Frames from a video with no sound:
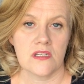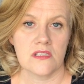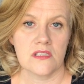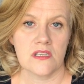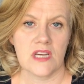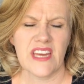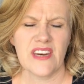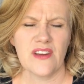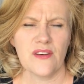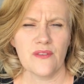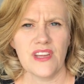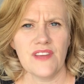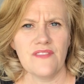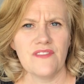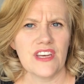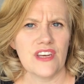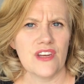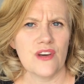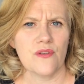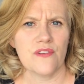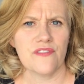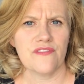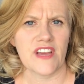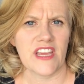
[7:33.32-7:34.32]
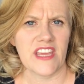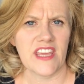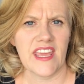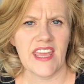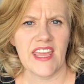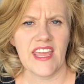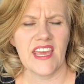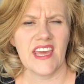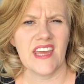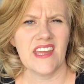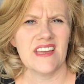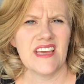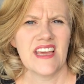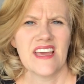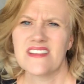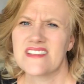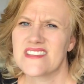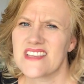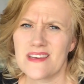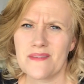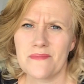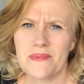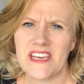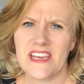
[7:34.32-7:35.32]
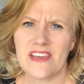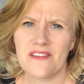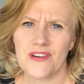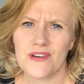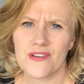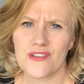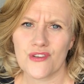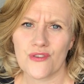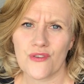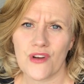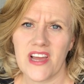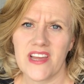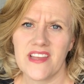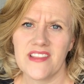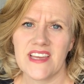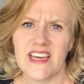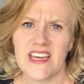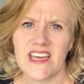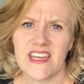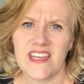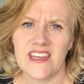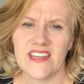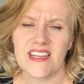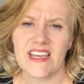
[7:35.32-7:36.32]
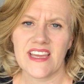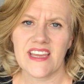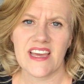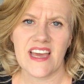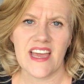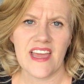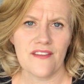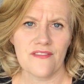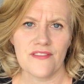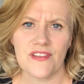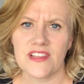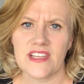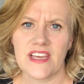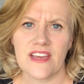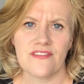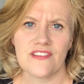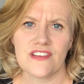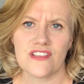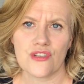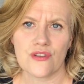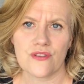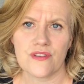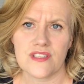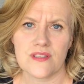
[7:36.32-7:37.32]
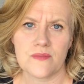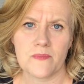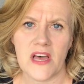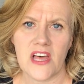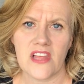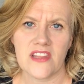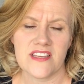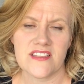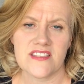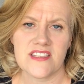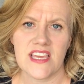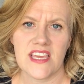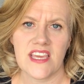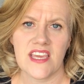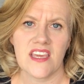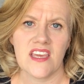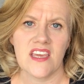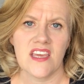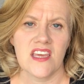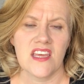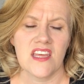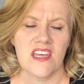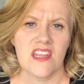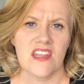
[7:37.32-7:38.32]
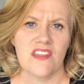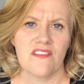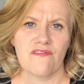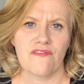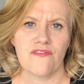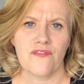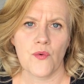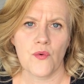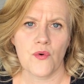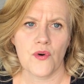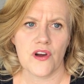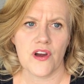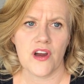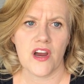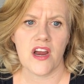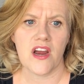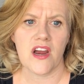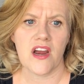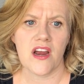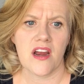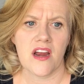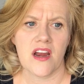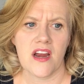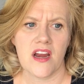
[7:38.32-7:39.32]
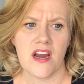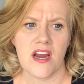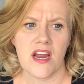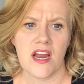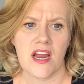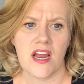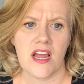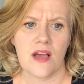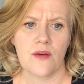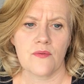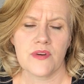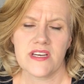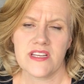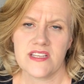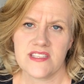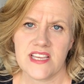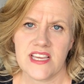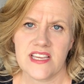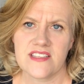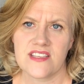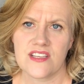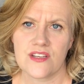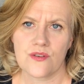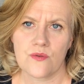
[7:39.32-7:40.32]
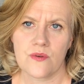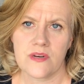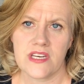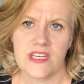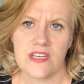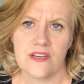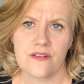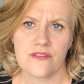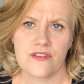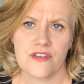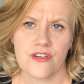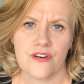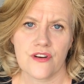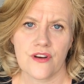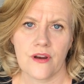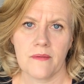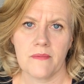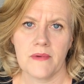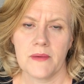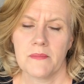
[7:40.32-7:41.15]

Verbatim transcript: I don't even know if I can. Has anybody ever tried that? Like I have a life insurance policy for I want to say it's a 20 year term.